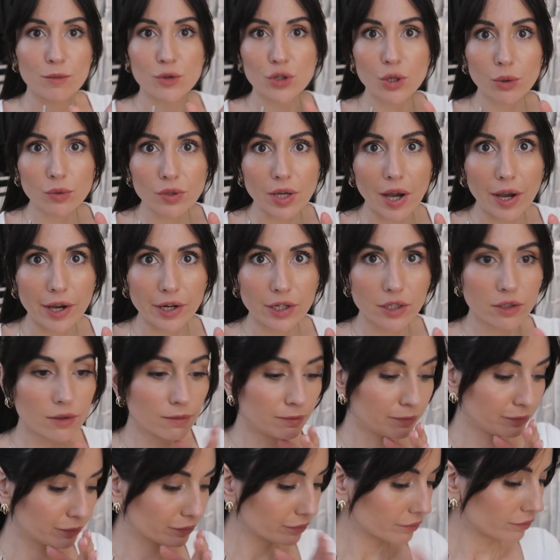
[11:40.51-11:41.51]
so tired.
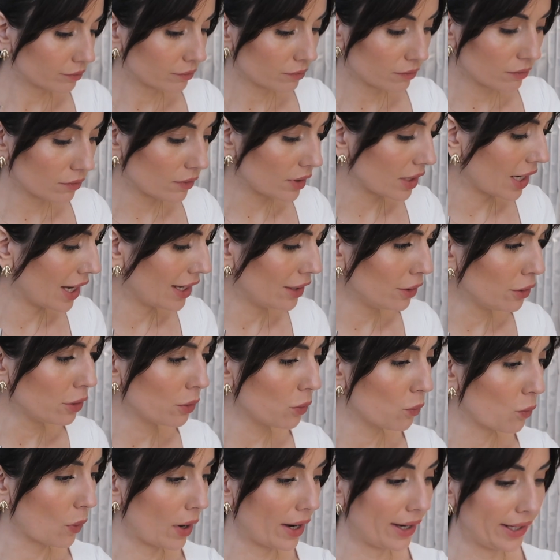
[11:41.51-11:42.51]
I don't know
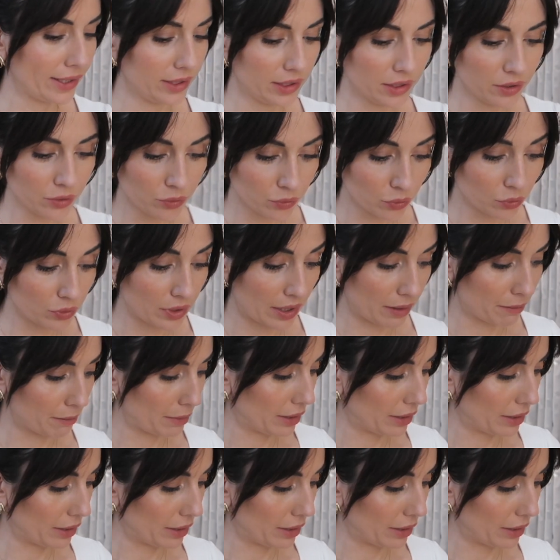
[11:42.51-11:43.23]
why I didn't do that